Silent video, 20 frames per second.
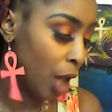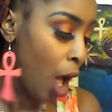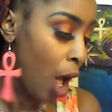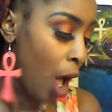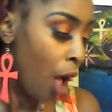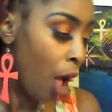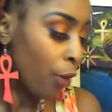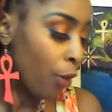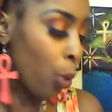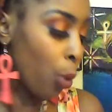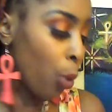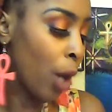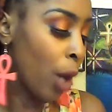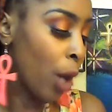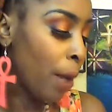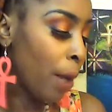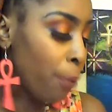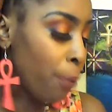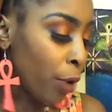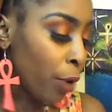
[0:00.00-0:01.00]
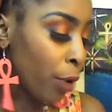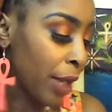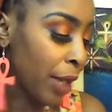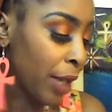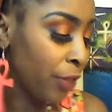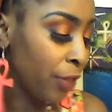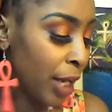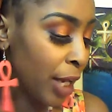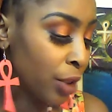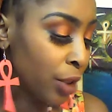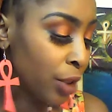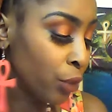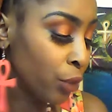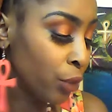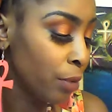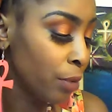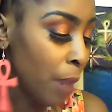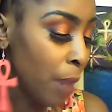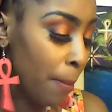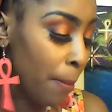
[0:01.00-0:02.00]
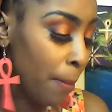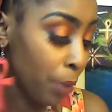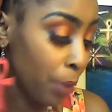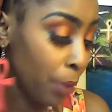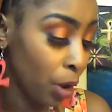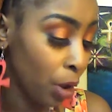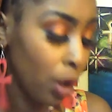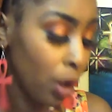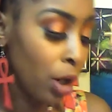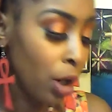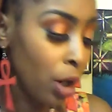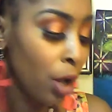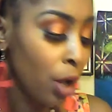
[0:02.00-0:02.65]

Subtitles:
The one important thing to remember